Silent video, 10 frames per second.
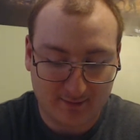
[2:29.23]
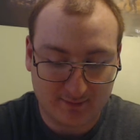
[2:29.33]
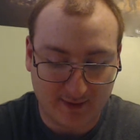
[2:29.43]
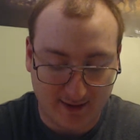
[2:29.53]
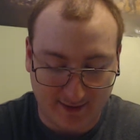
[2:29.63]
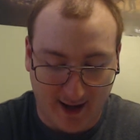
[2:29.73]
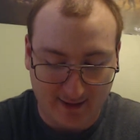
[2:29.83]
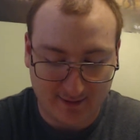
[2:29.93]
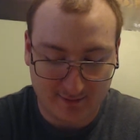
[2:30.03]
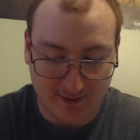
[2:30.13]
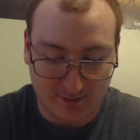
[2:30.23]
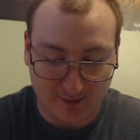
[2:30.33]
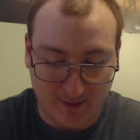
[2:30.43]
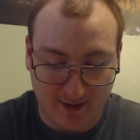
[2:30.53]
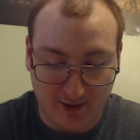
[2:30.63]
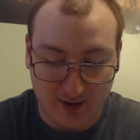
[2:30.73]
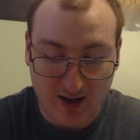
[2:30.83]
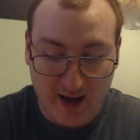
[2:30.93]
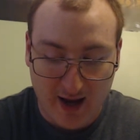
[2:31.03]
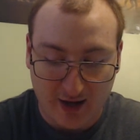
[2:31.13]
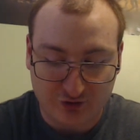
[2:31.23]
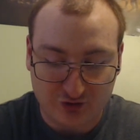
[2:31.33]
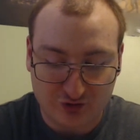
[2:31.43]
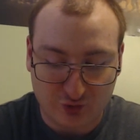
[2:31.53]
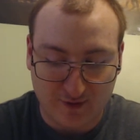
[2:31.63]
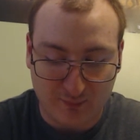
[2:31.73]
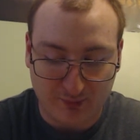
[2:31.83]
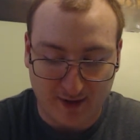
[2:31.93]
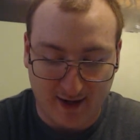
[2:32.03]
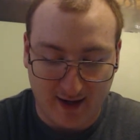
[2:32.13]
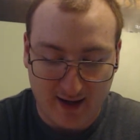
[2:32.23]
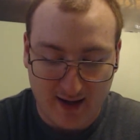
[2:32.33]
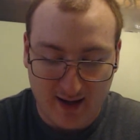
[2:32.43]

that attacked Delta Mega and destroyed the planet